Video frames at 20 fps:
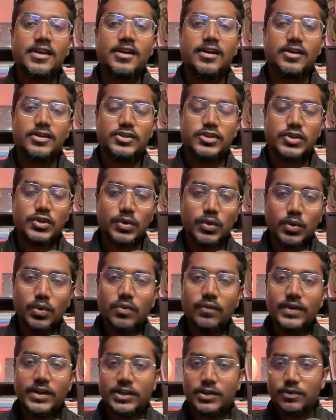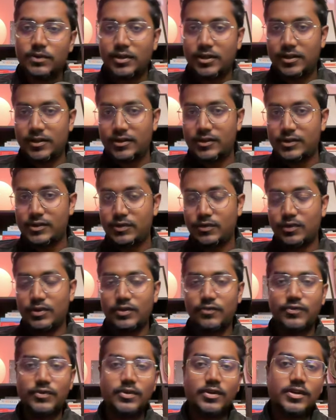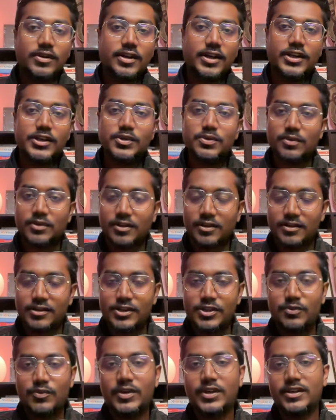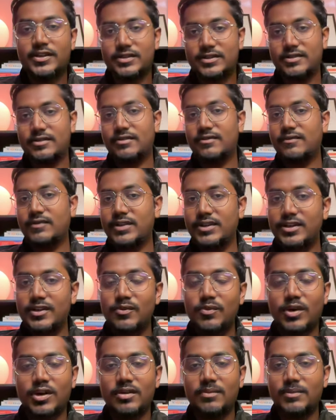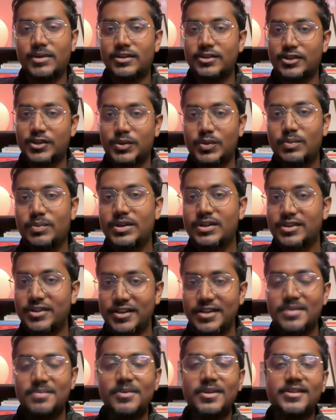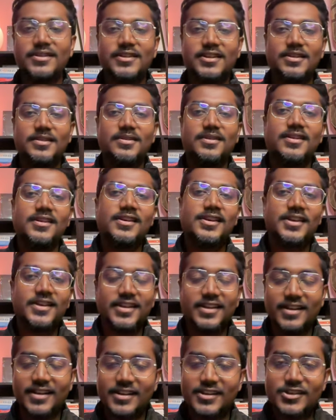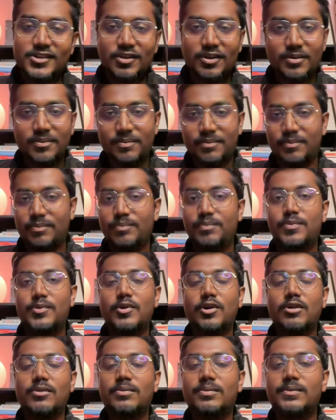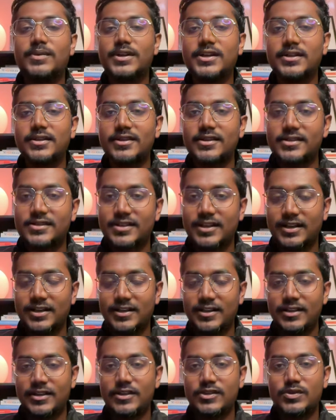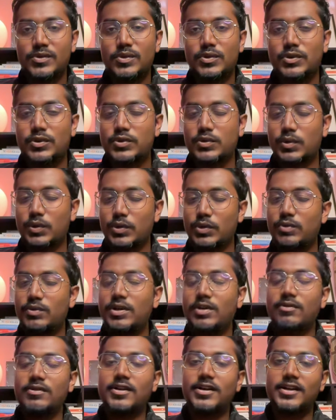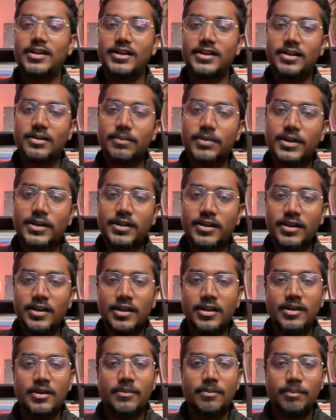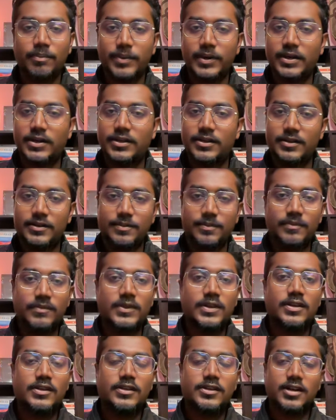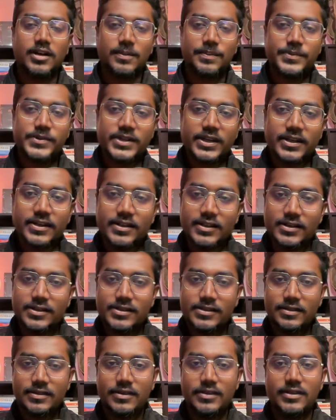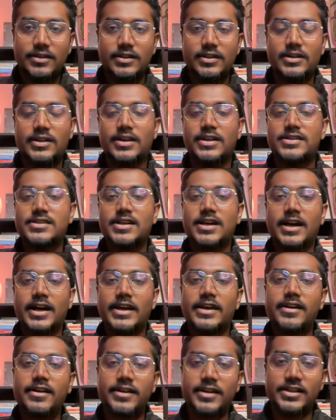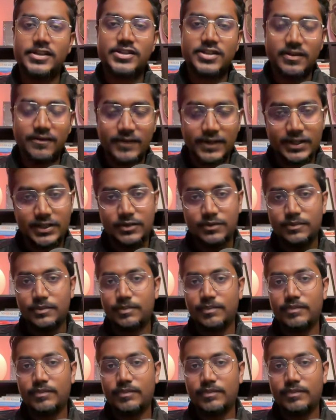a slow way to learn. So if you are trying to learn UX within 1 month, 2 months, 3 months and get a job, probably this technique is going to slow you down a little bit. But the upside is it has high retention value.